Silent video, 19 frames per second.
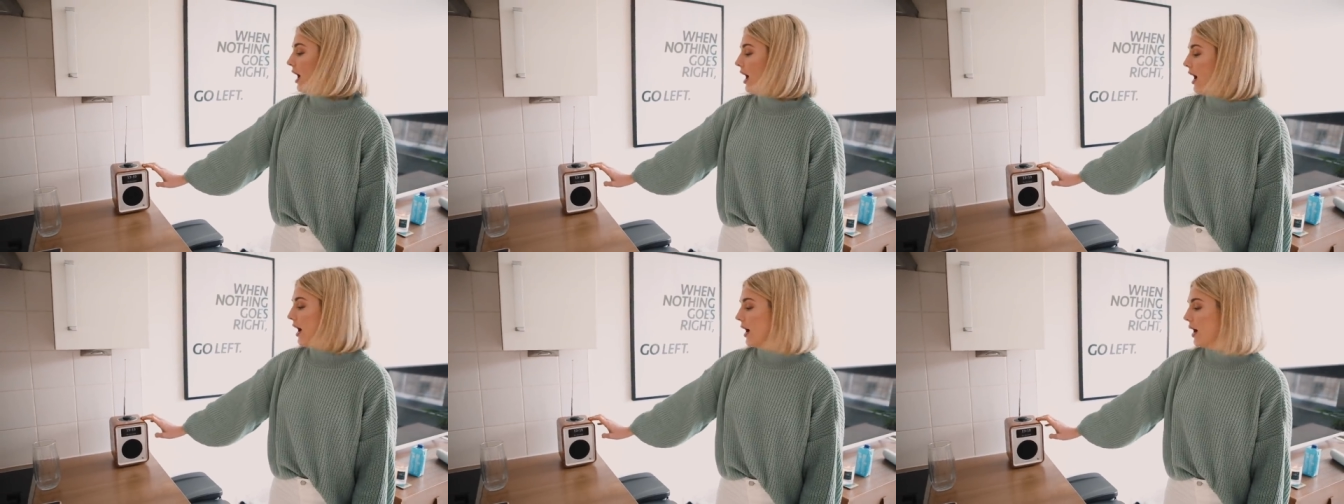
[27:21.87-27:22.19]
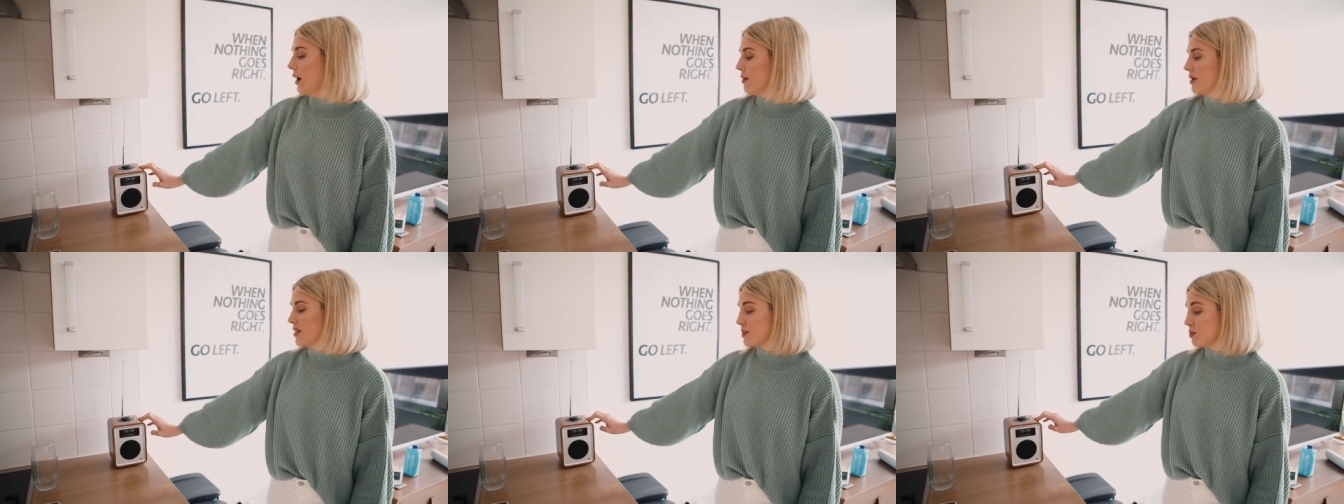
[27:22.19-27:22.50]

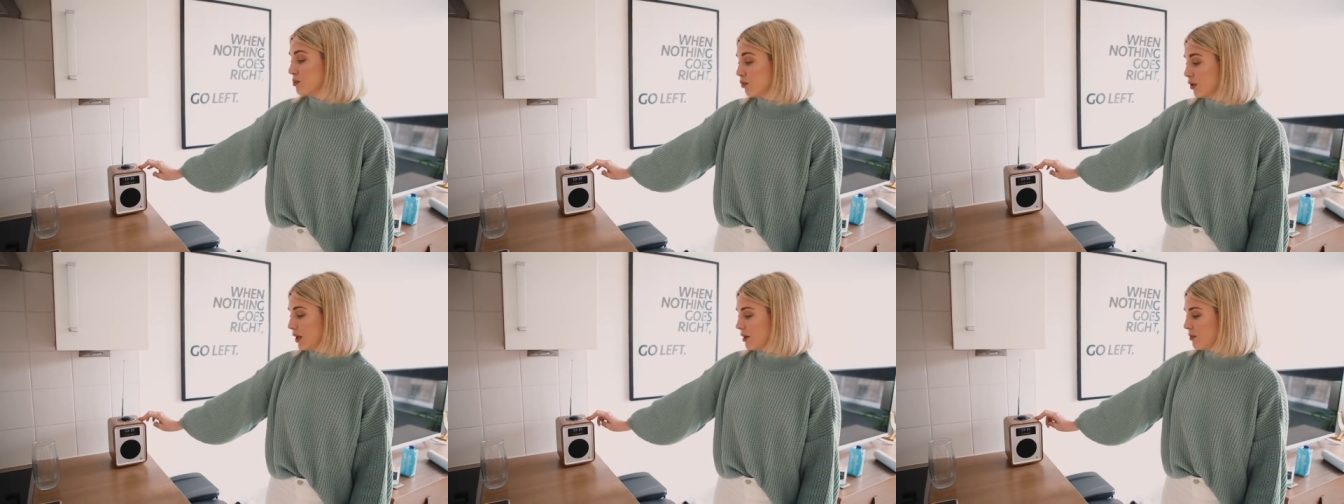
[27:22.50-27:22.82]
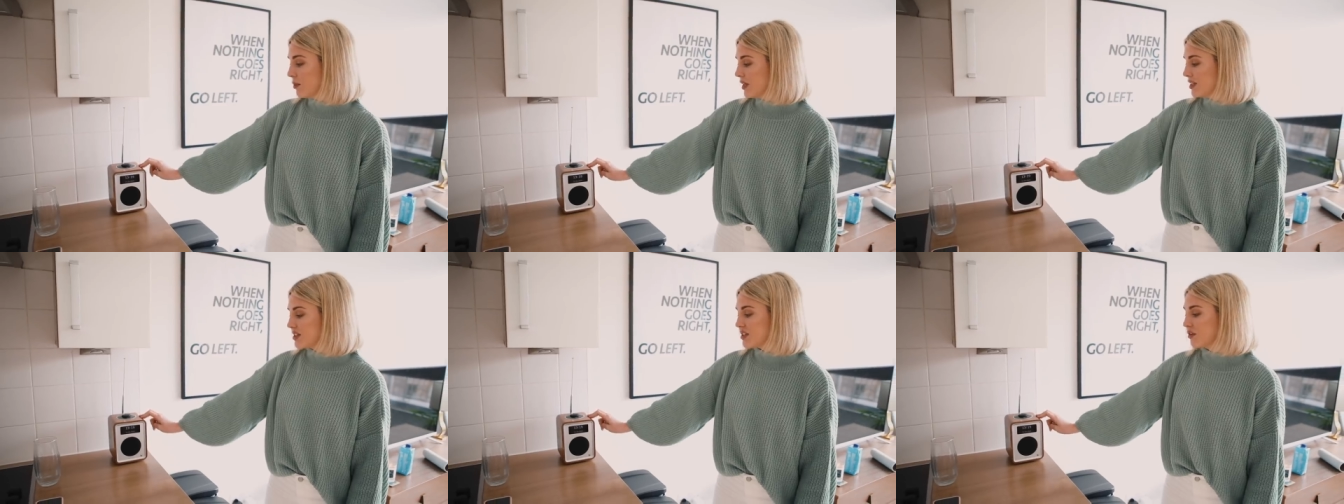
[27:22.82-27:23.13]
It's a
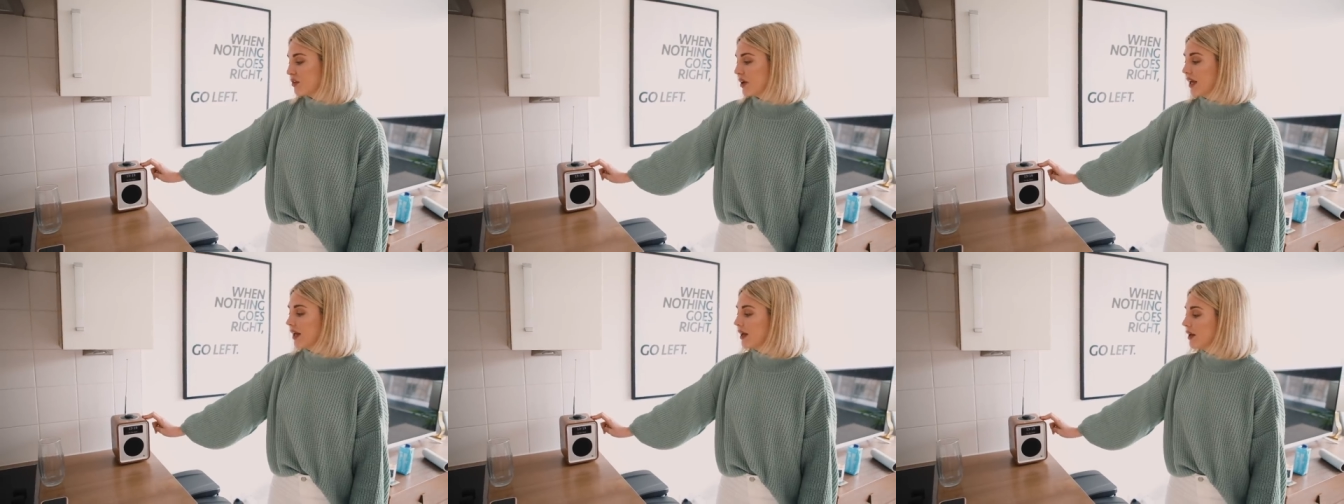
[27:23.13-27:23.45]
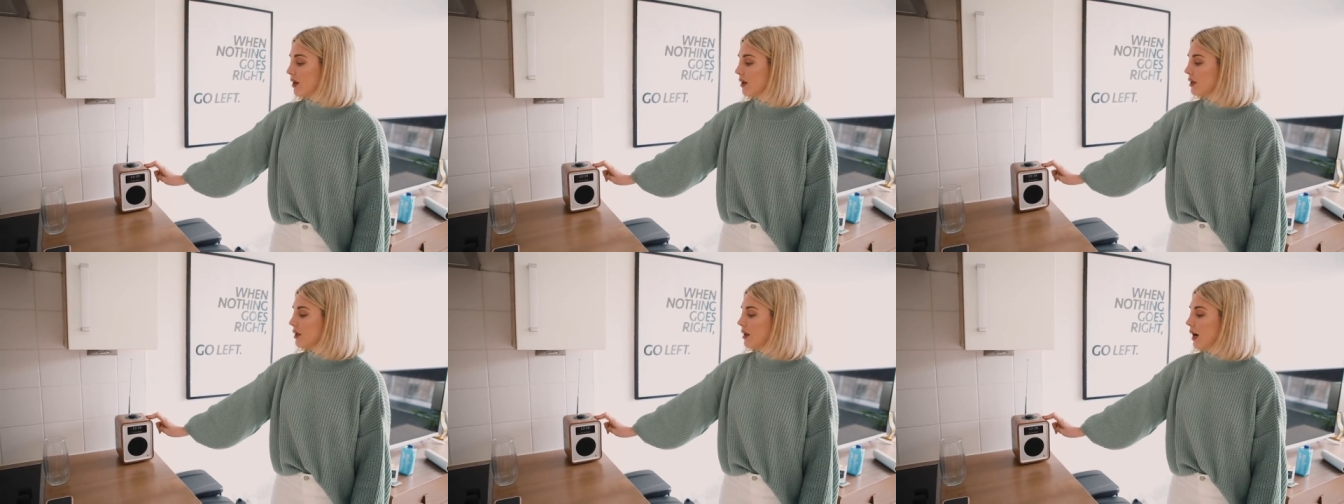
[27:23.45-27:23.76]
brilliant piece of
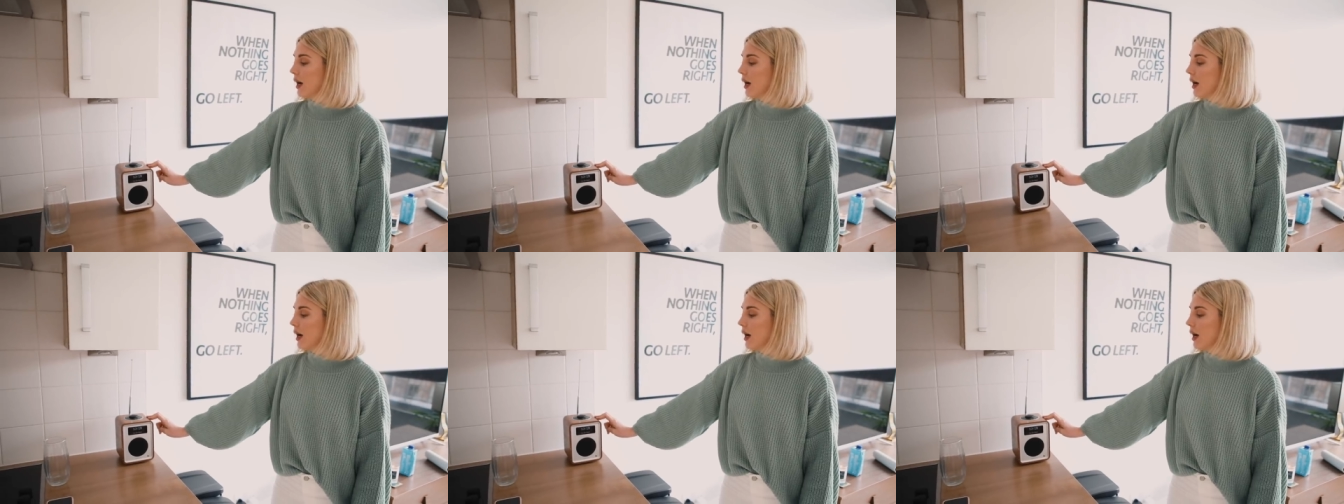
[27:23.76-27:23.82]
kit.